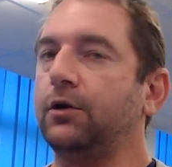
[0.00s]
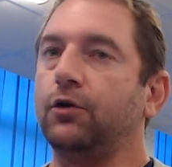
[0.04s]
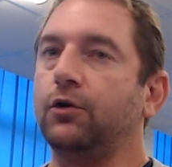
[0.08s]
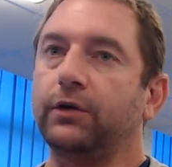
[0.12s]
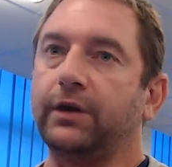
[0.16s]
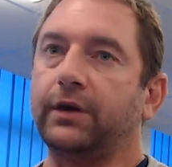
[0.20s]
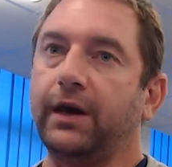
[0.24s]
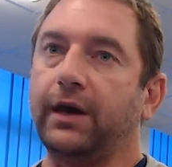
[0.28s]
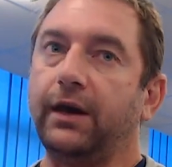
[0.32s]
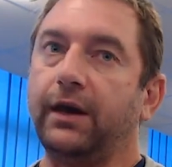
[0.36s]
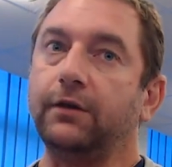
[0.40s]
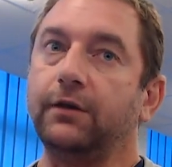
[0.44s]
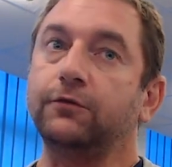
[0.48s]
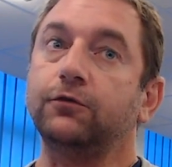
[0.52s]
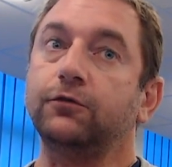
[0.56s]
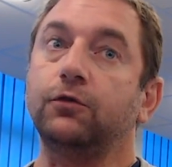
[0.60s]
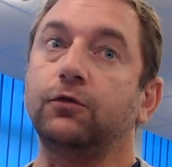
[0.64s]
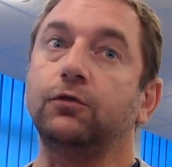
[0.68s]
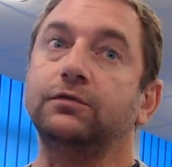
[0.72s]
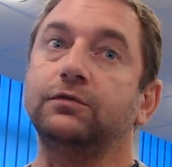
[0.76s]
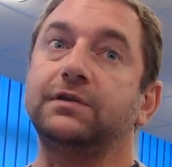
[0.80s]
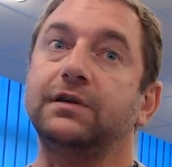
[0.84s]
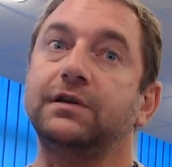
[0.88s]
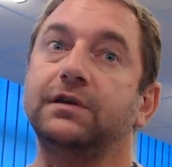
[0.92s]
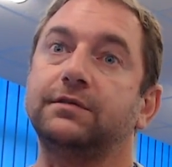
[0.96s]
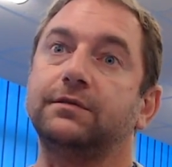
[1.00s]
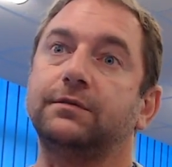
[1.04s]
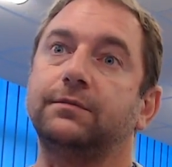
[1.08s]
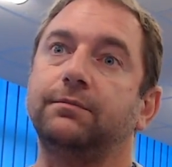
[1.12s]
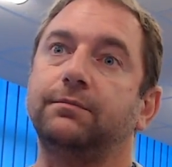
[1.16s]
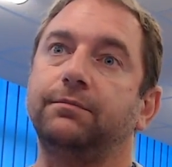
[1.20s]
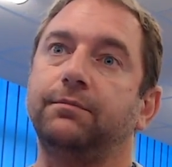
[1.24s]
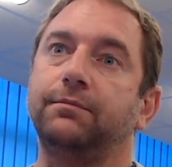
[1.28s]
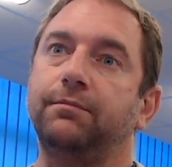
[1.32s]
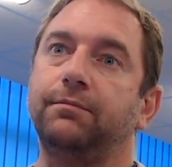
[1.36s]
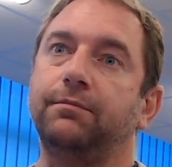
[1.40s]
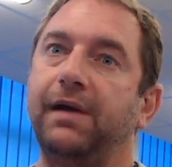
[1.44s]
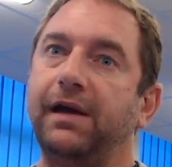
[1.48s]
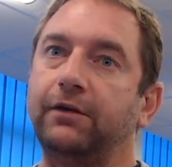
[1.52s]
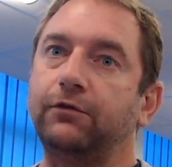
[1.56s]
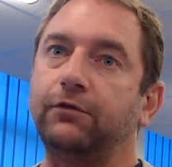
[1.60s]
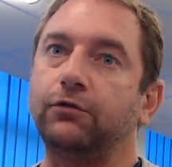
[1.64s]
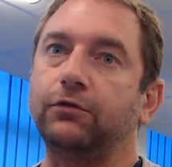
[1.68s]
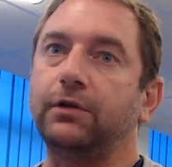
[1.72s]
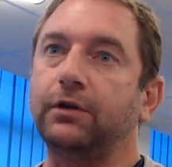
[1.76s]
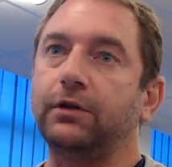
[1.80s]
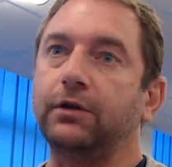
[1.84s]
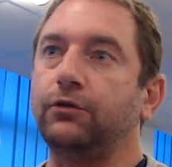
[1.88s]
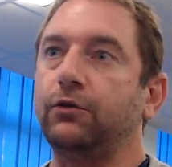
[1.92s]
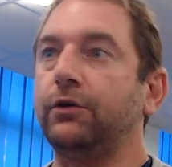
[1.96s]
Okay, so just make
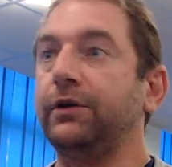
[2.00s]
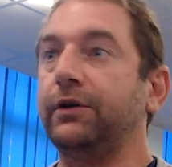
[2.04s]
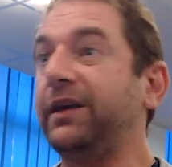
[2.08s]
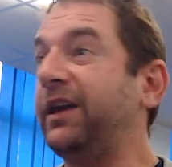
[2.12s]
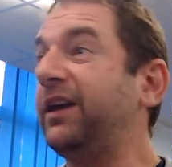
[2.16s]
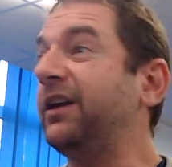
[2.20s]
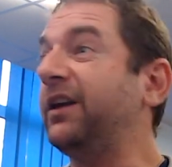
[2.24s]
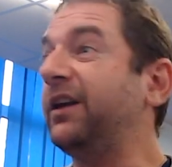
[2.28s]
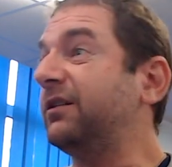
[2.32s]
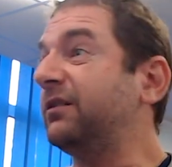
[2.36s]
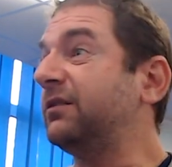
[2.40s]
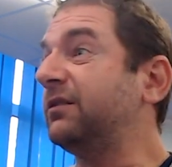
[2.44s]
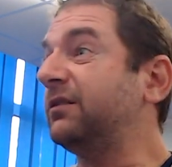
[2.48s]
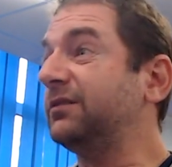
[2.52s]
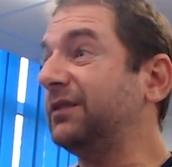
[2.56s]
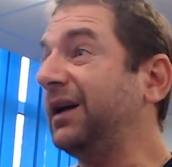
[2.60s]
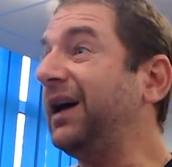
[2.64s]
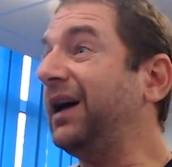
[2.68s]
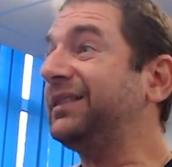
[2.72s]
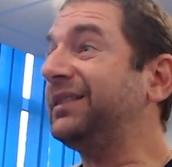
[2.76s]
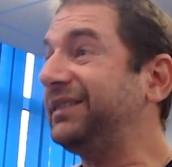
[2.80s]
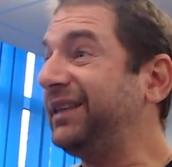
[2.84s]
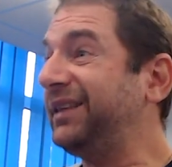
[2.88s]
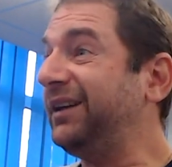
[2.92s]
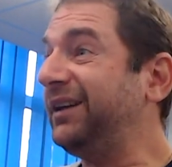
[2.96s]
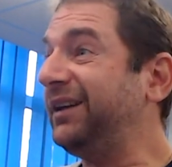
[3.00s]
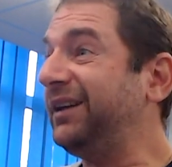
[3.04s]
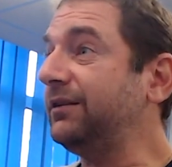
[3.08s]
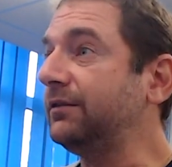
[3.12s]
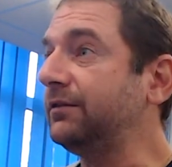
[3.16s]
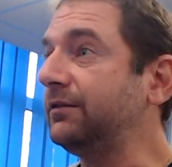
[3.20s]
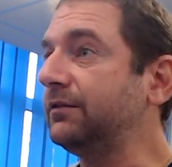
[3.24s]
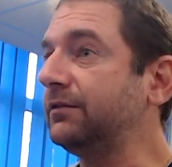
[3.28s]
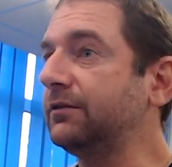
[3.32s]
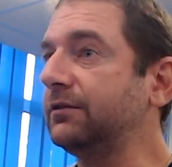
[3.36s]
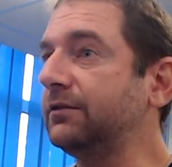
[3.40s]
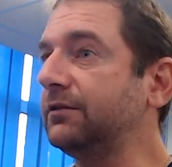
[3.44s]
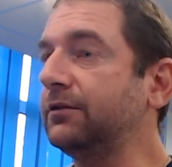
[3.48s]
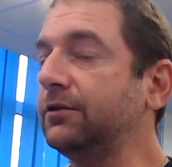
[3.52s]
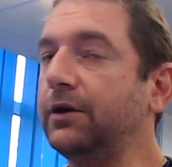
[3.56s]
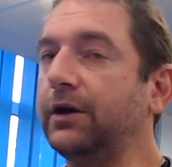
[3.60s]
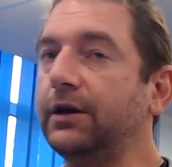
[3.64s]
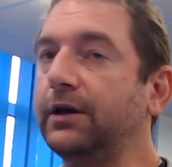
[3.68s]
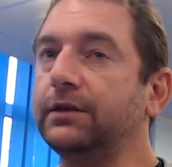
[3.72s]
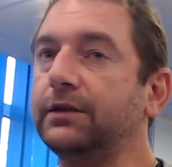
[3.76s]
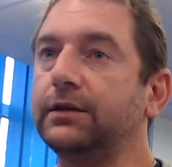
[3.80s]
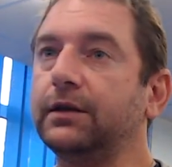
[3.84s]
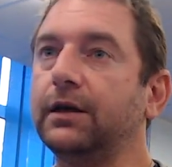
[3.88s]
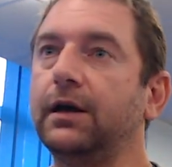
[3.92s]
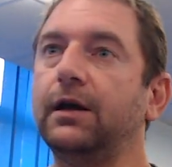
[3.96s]
sure that you're here at 10. All
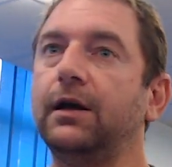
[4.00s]
right.